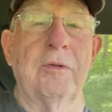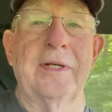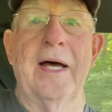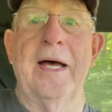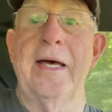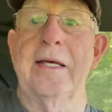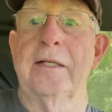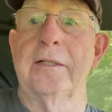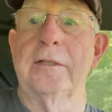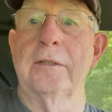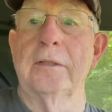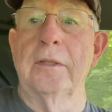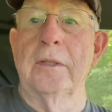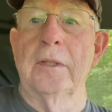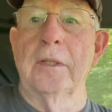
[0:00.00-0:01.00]
Now I had a,
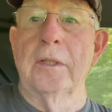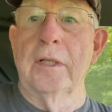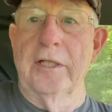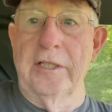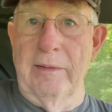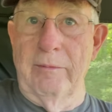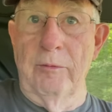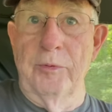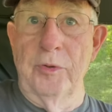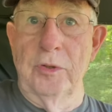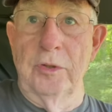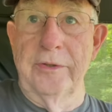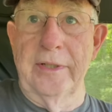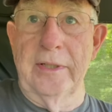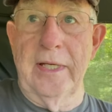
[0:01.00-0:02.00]
a double
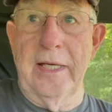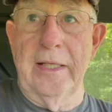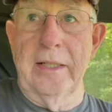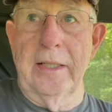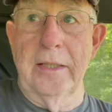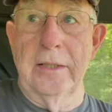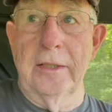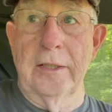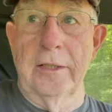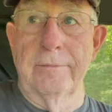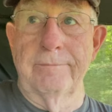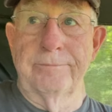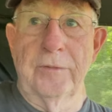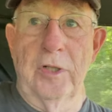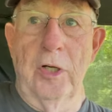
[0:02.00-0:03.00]
bull that had a uh,
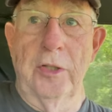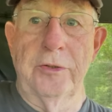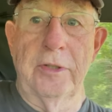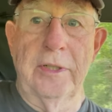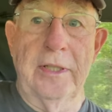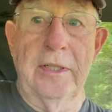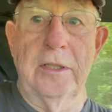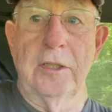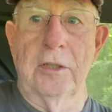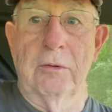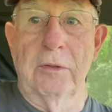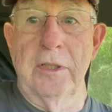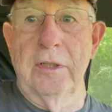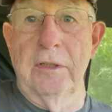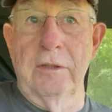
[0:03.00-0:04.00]
180
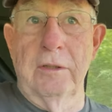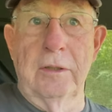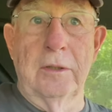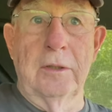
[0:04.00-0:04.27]
degree